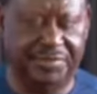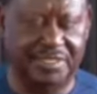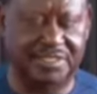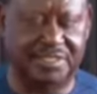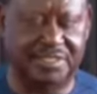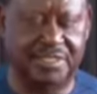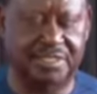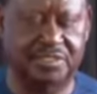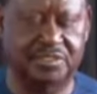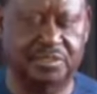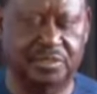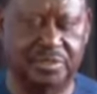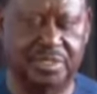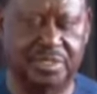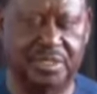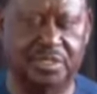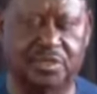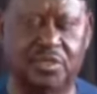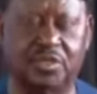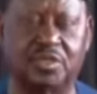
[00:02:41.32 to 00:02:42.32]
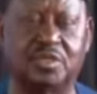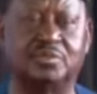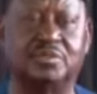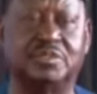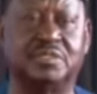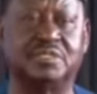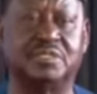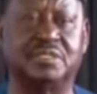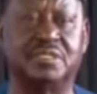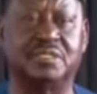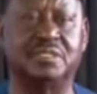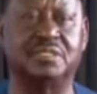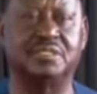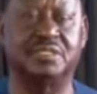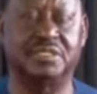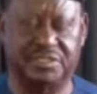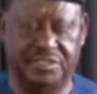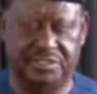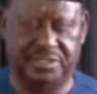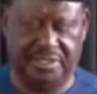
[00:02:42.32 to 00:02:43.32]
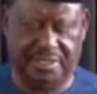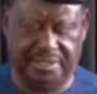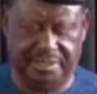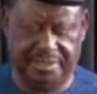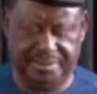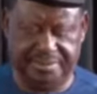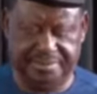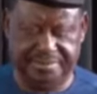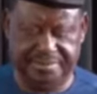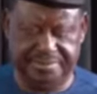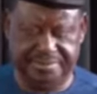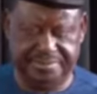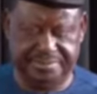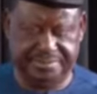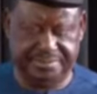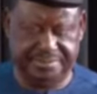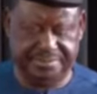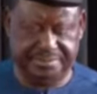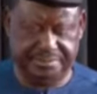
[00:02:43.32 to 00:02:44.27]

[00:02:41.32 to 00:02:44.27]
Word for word: 20 fastest growing economies this year.